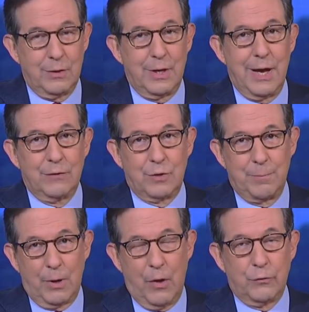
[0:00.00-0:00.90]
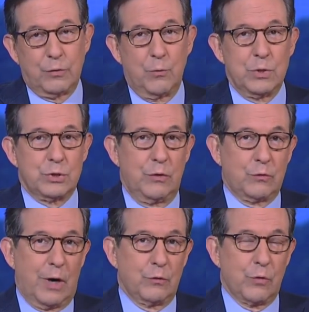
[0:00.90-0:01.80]
that Nancy Pelosi, when she
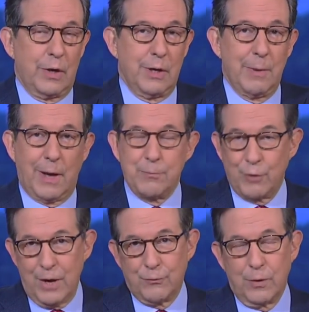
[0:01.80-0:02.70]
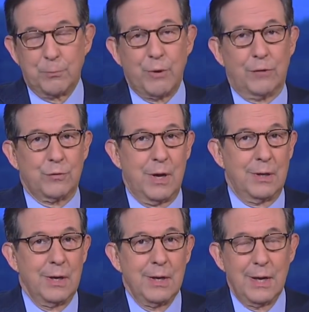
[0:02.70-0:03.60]
starts talking about, I pray for the
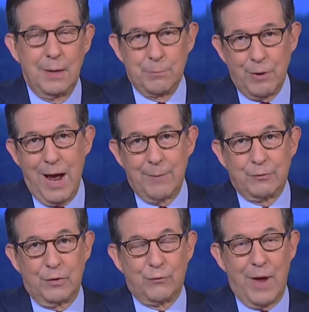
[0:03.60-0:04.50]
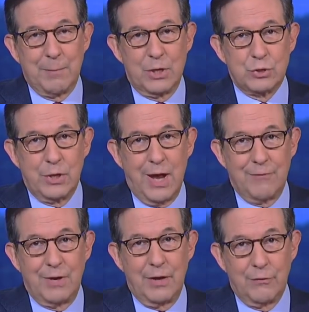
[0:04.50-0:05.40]
president and perhaps his family should
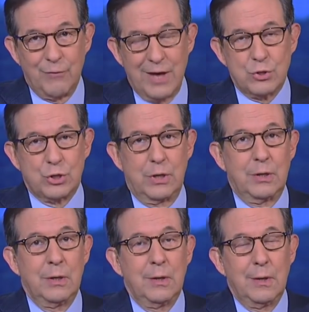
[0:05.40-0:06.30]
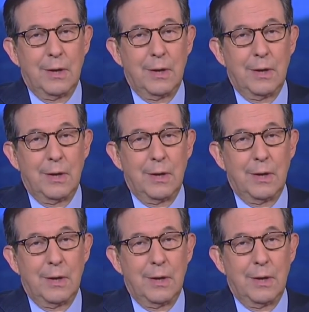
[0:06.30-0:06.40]
have an intervention,